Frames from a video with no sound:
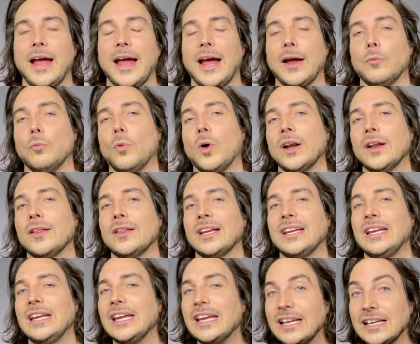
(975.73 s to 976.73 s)
And one of the
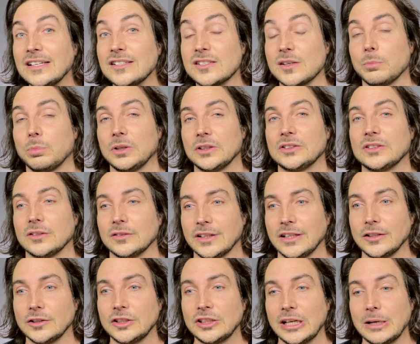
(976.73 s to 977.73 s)
keys to personal
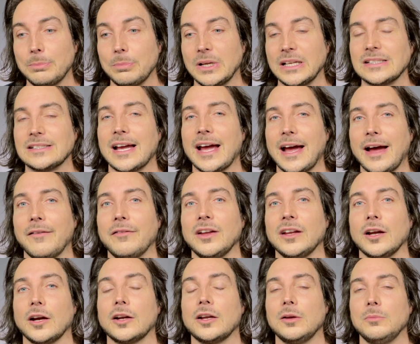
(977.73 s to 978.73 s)
leadership is
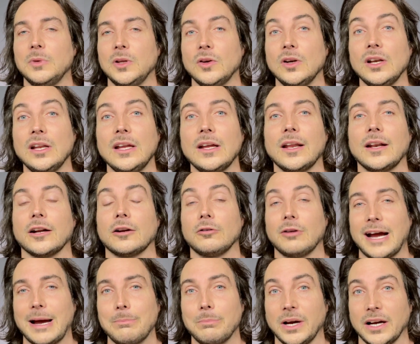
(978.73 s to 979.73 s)
having a community and a
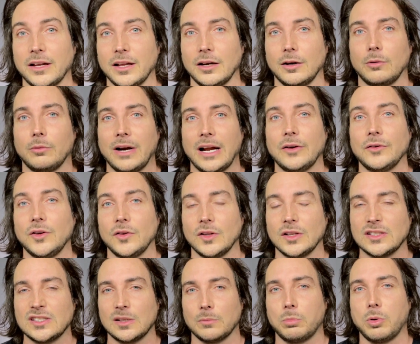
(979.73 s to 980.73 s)
crab bucket around you
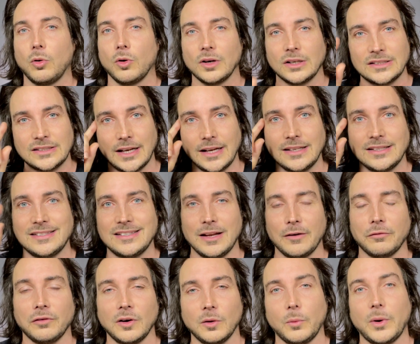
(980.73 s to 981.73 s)
that supports a
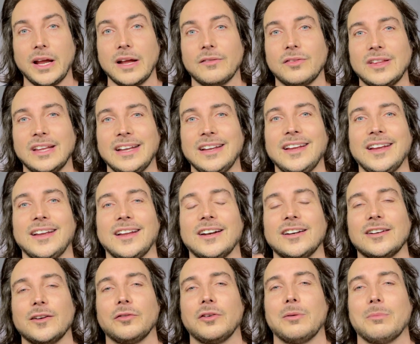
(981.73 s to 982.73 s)
different way of thinking and
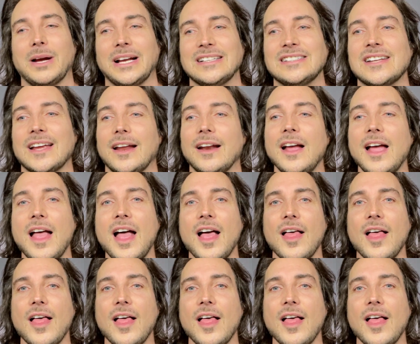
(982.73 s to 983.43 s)
a different mindset.